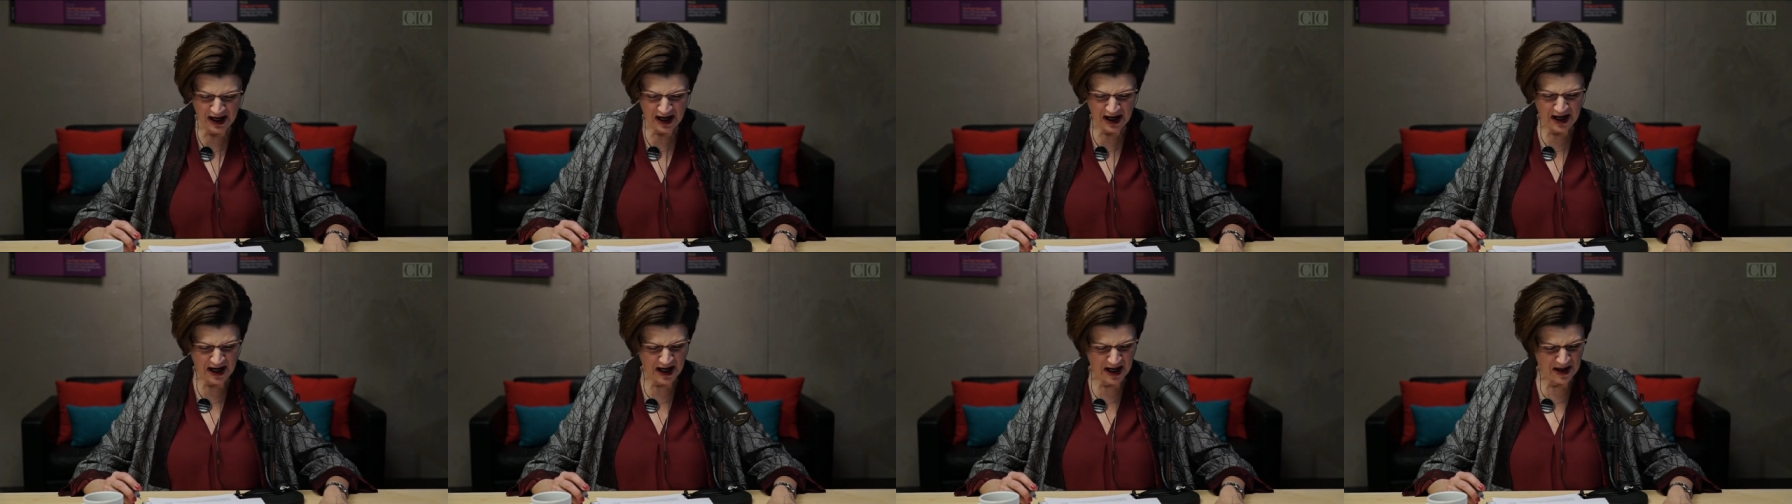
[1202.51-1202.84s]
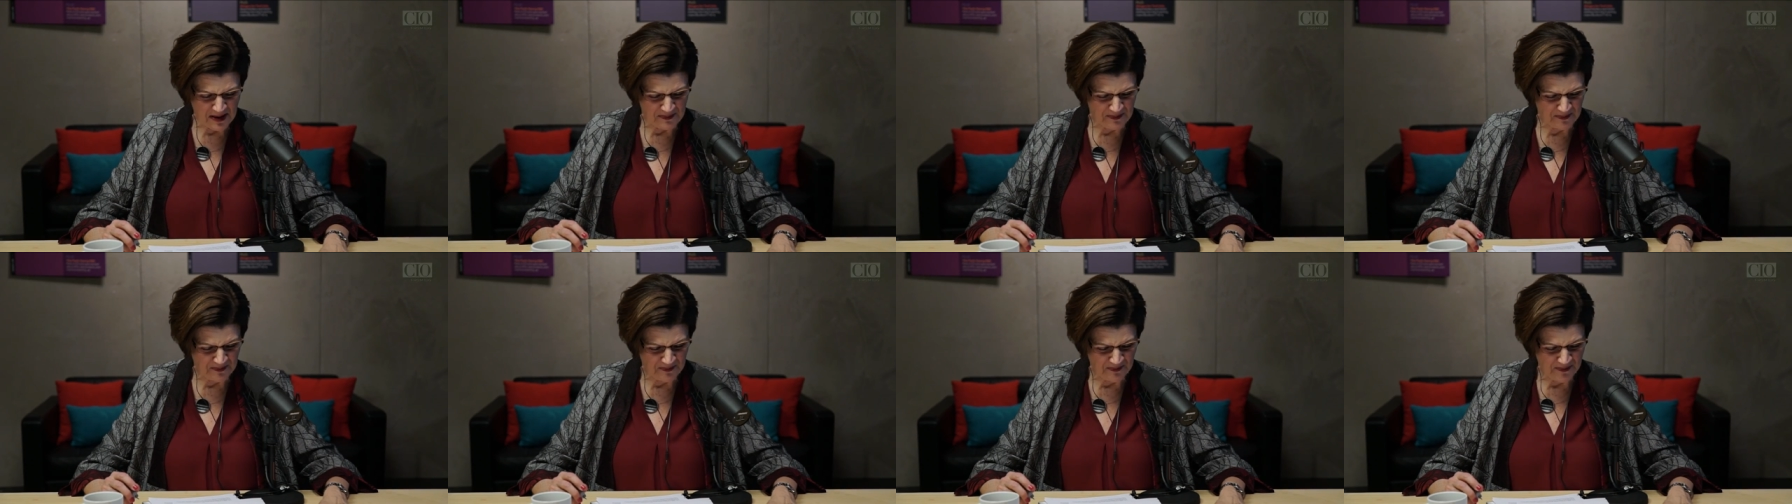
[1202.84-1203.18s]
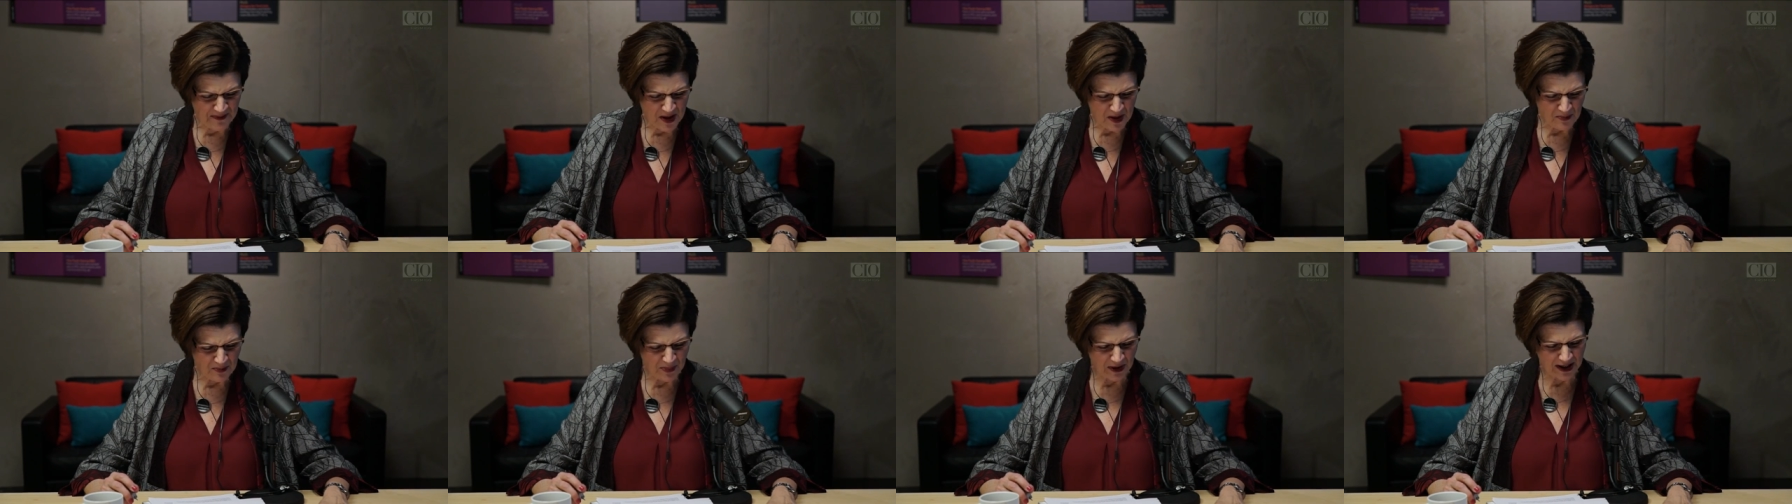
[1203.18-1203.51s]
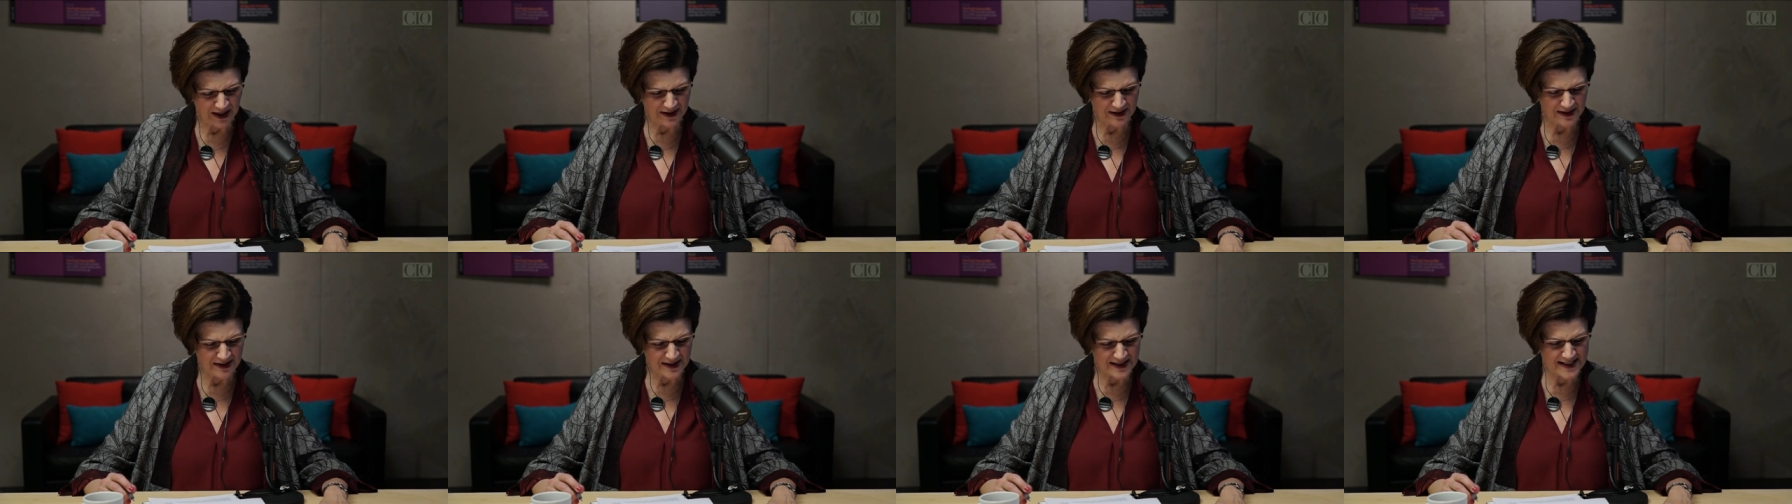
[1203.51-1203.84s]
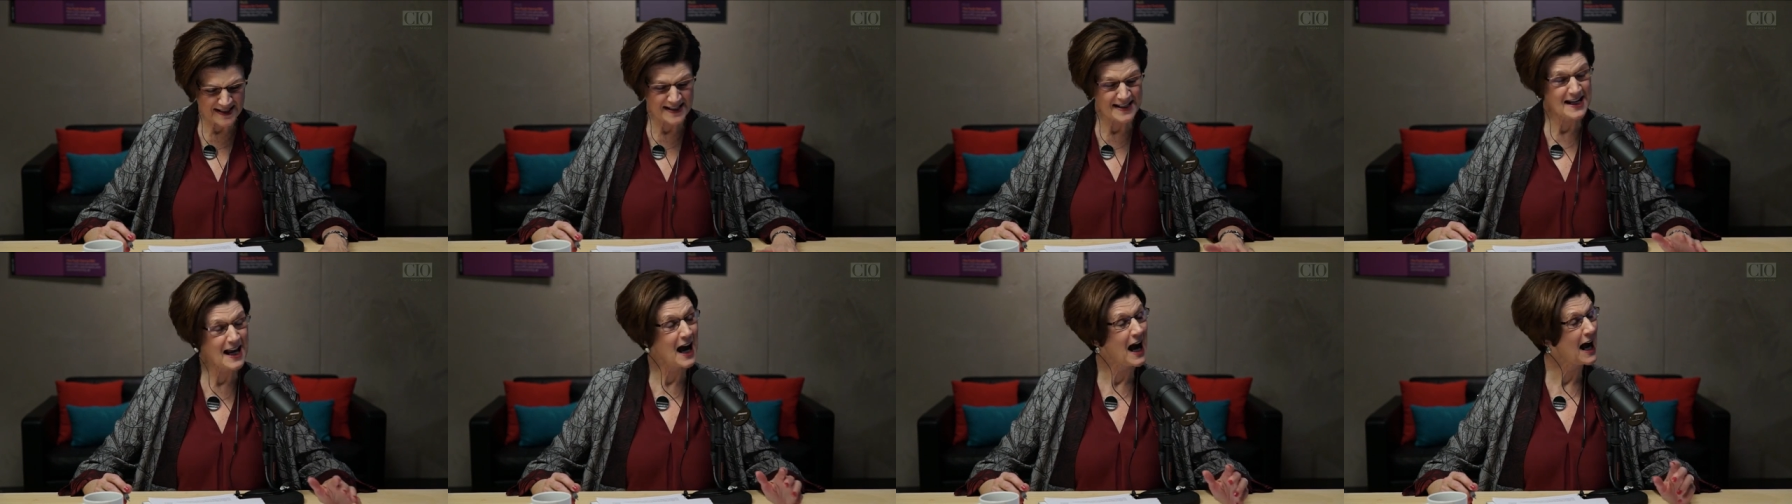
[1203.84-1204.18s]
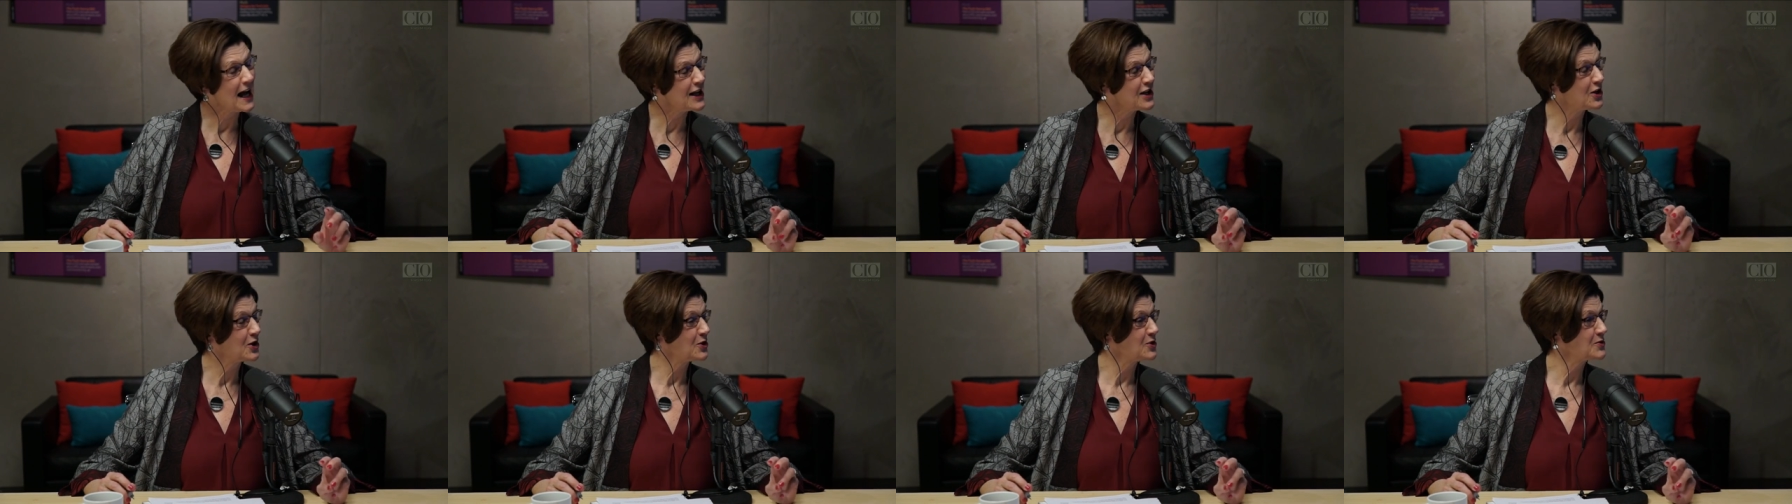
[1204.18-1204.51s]
Um, but
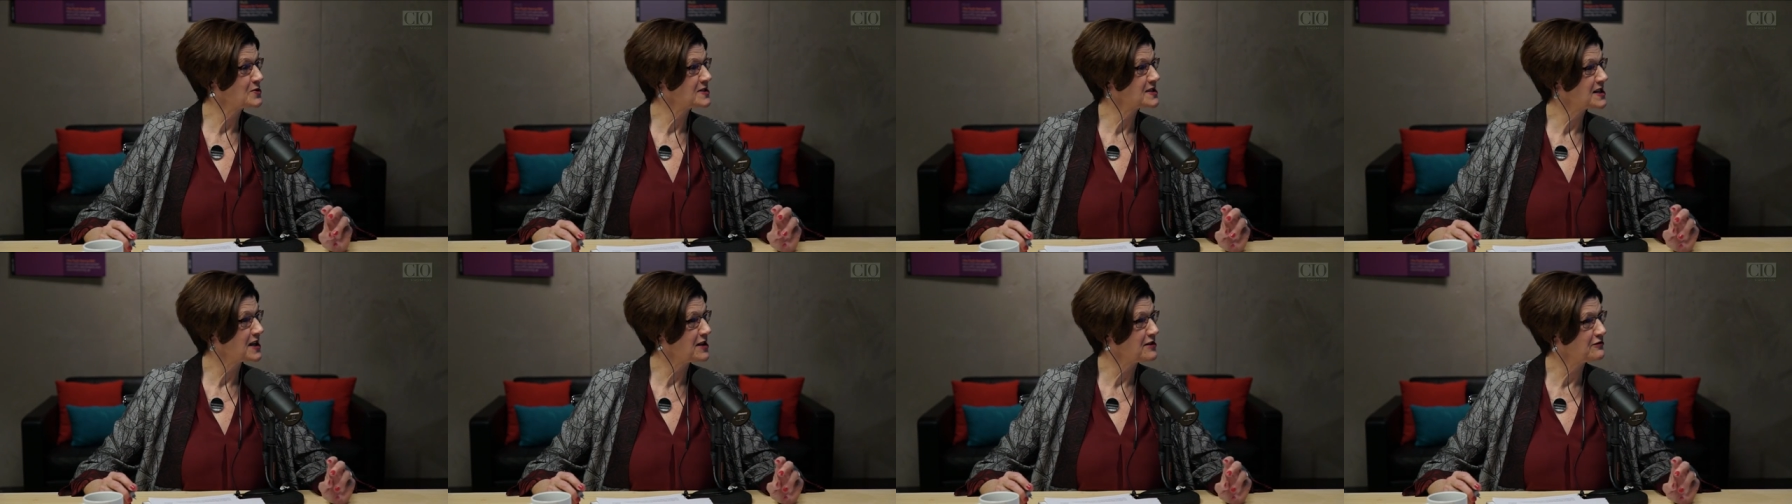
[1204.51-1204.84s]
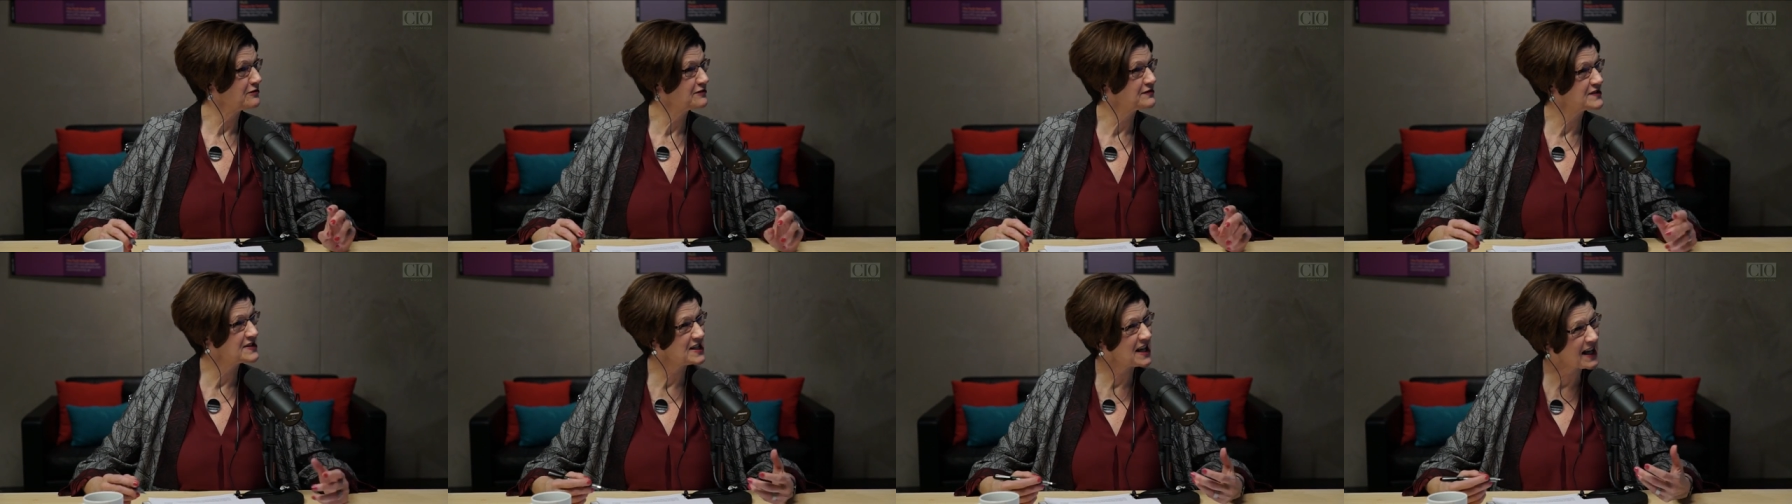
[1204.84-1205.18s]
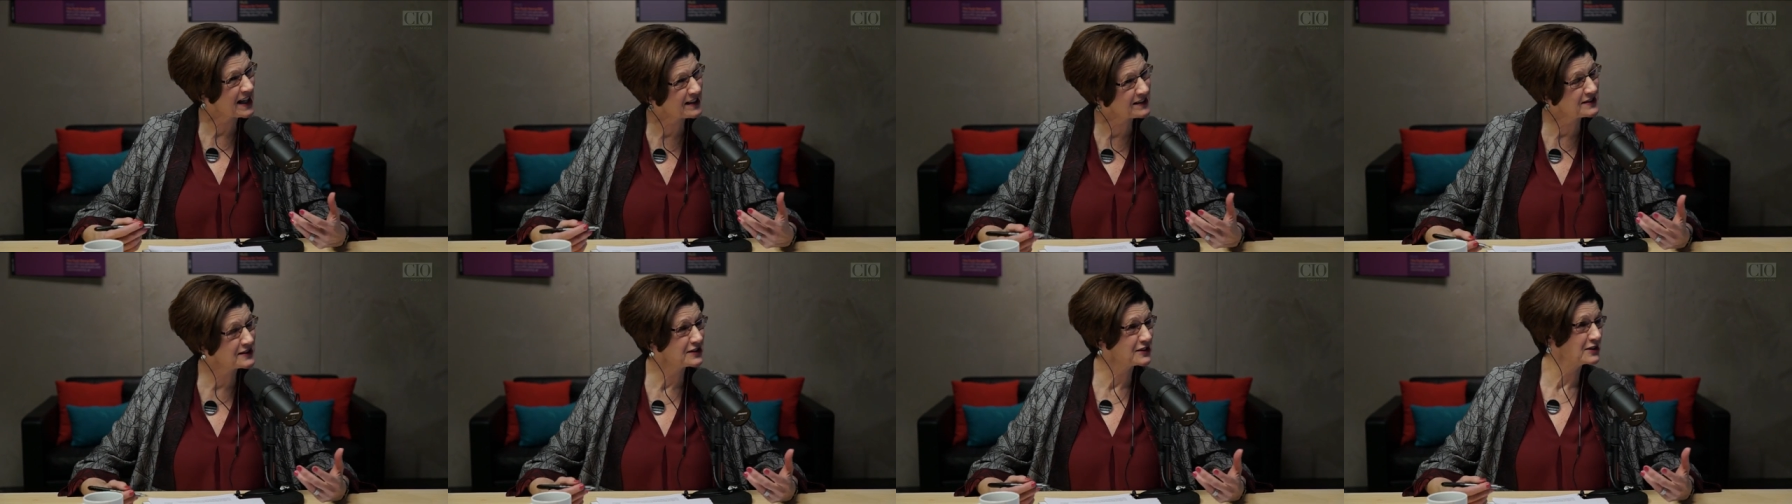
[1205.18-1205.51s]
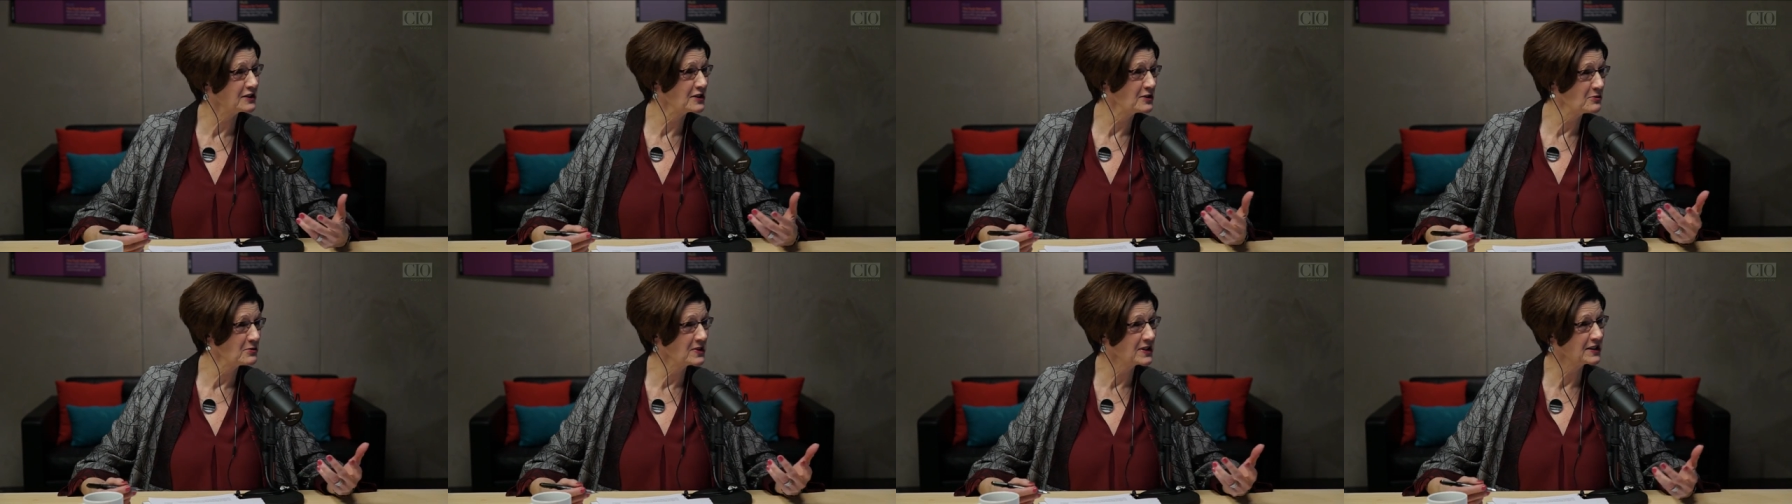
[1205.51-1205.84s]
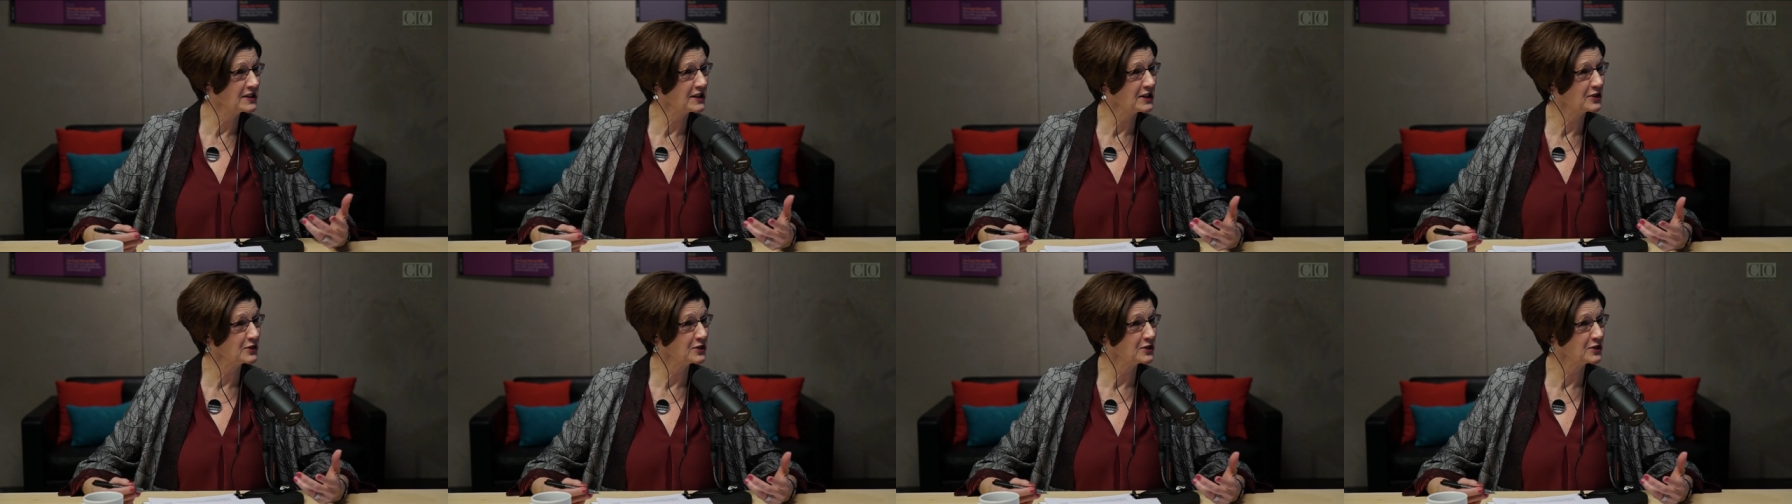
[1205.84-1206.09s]
CIOs have technically really